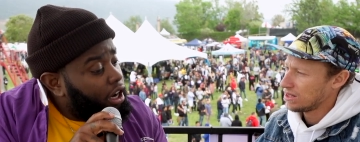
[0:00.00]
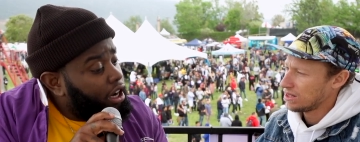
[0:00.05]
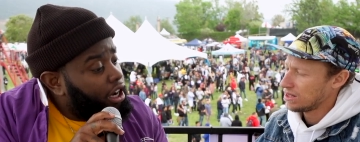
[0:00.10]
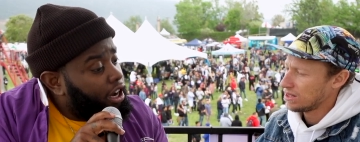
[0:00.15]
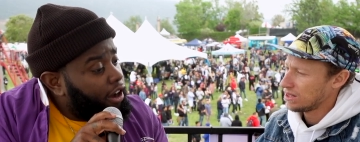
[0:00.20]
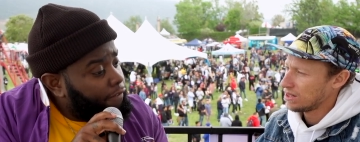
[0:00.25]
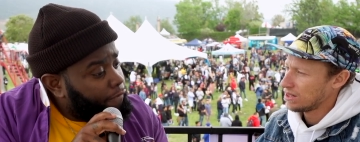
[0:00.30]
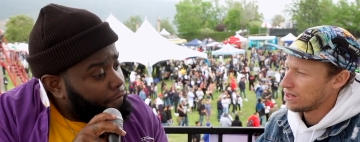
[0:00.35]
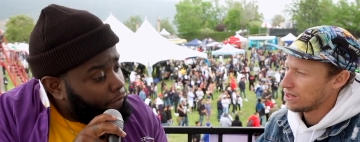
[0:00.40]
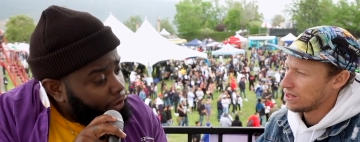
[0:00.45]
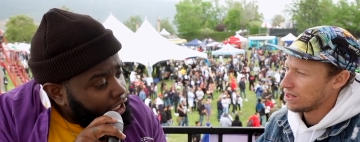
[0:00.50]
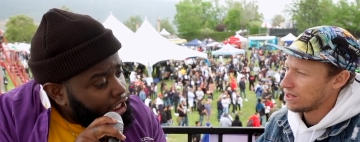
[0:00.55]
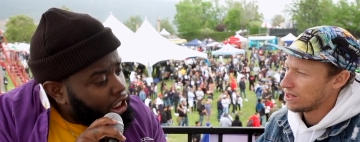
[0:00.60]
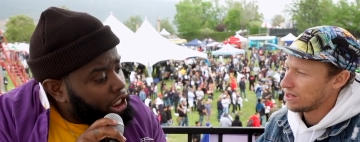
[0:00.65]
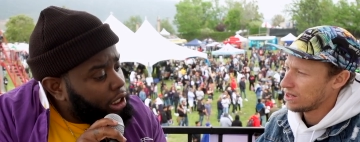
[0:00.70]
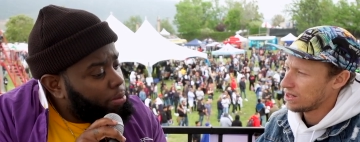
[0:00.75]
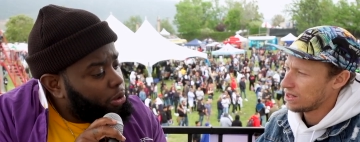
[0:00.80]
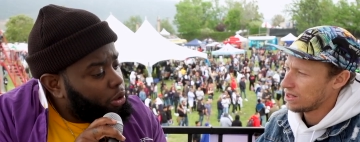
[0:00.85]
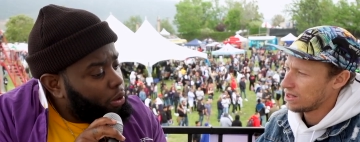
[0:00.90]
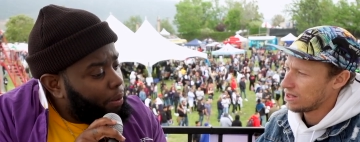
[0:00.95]
Speaker 1: good
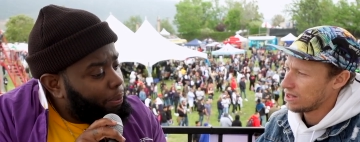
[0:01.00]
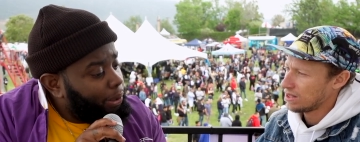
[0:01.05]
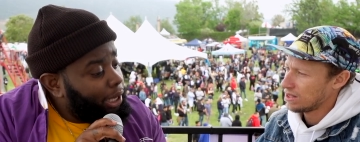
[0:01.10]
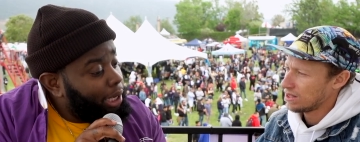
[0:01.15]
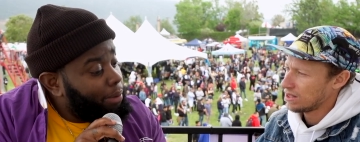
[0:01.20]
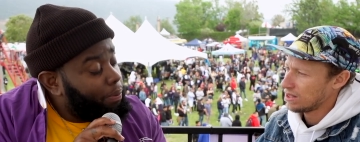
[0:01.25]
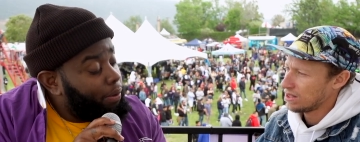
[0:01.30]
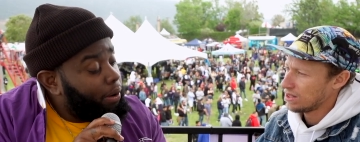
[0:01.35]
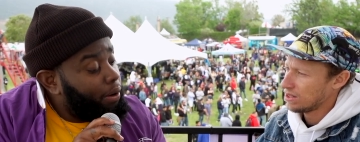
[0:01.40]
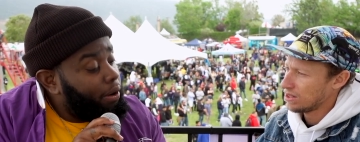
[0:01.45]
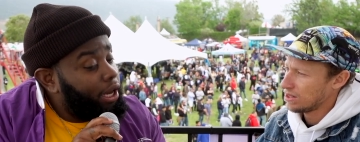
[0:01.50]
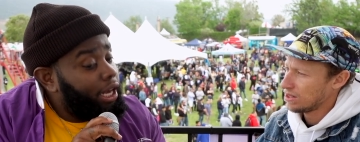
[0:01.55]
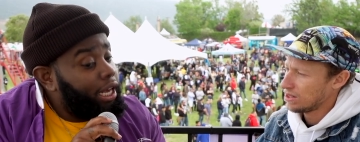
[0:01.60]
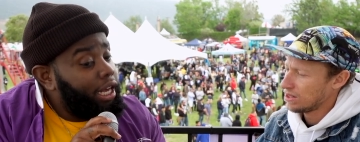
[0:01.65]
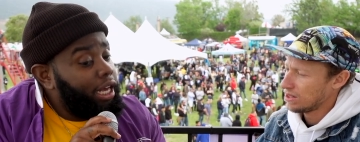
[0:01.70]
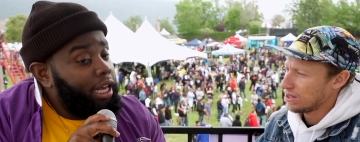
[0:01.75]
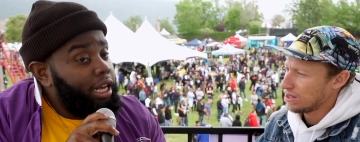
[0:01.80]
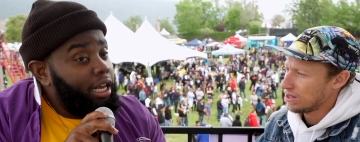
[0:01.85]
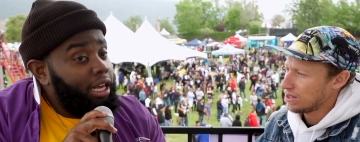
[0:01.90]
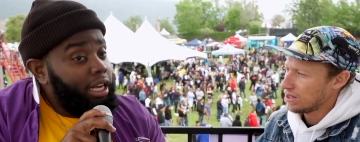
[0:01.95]
friendships with people
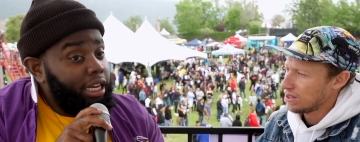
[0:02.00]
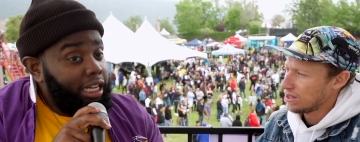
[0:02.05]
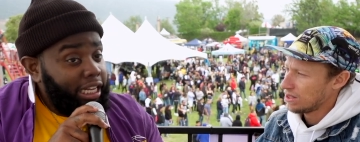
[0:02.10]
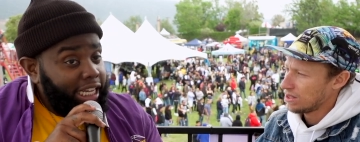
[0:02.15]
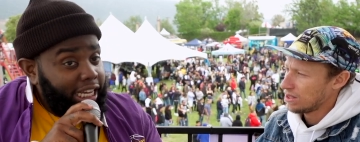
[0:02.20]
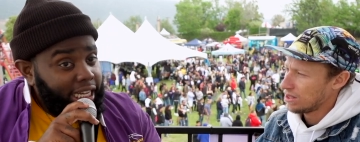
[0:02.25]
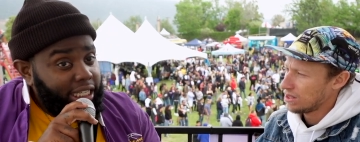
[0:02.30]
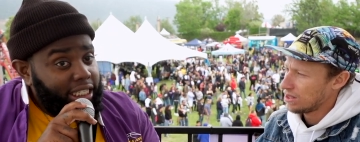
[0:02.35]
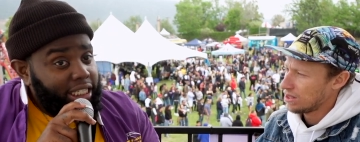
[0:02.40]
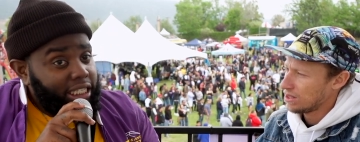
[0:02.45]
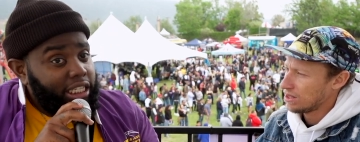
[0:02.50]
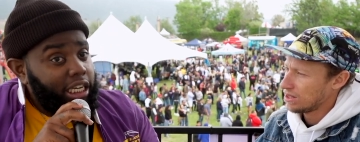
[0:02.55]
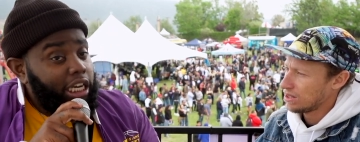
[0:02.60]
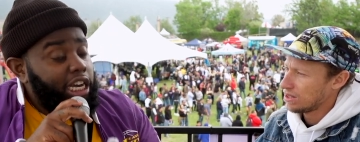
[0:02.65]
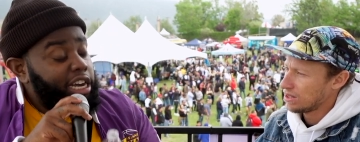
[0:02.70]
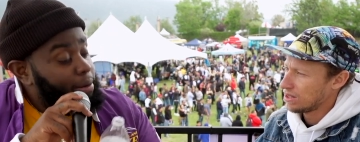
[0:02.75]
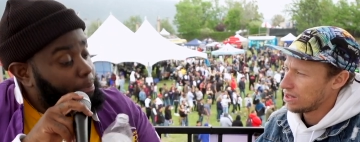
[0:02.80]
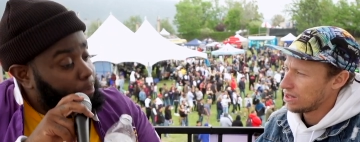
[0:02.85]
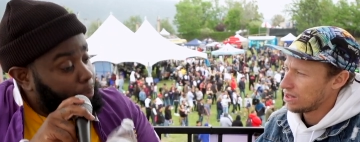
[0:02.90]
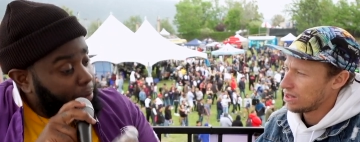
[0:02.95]
leads to
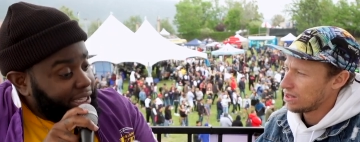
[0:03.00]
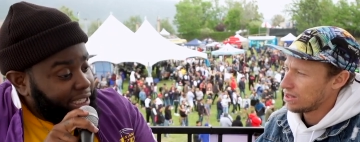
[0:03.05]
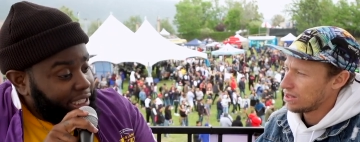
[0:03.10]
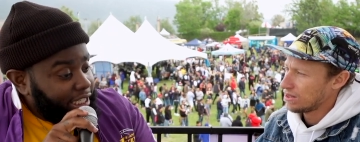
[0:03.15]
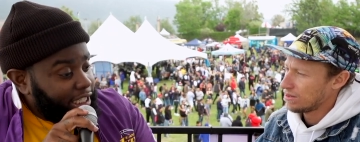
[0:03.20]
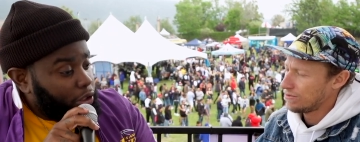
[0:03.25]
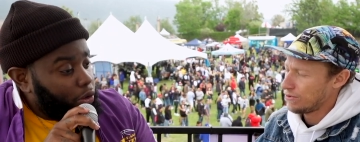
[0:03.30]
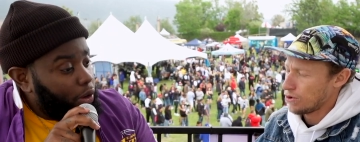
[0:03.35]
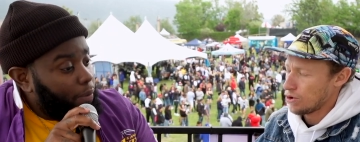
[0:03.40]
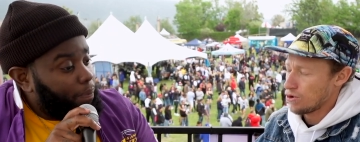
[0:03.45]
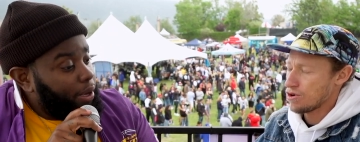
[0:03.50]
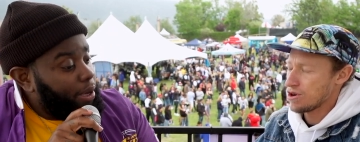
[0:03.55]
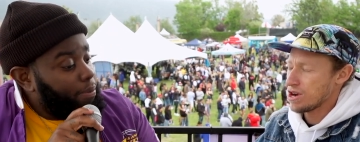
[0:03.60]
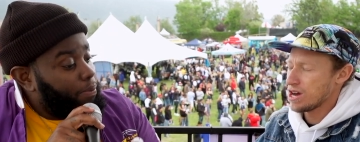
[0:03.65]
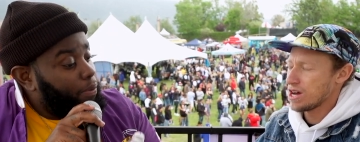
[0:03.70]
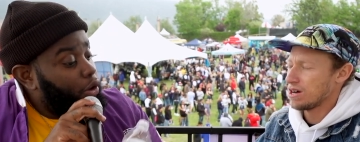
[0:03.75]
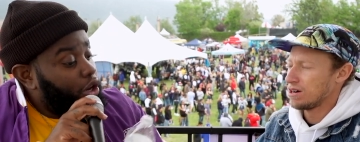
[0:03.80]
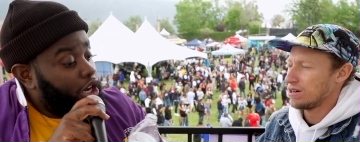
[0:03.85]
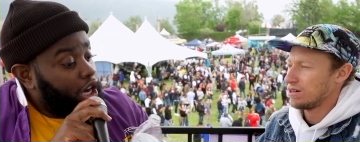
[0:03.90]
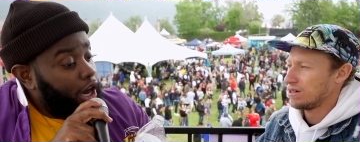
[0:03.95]
good business with For people.
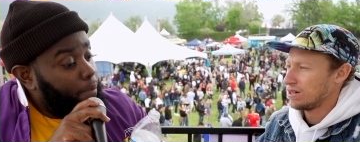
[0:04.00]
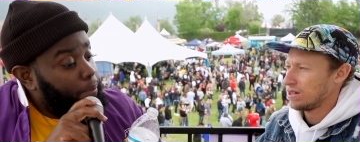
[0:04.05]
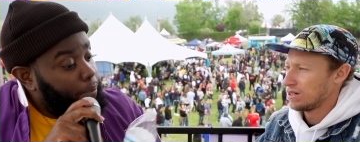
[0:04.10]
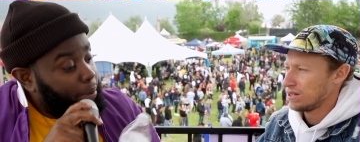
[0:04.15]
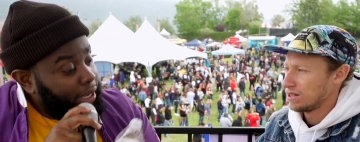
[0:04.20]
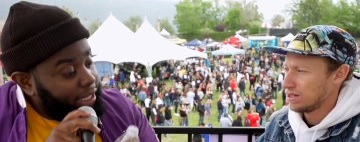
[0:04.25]
Real. Good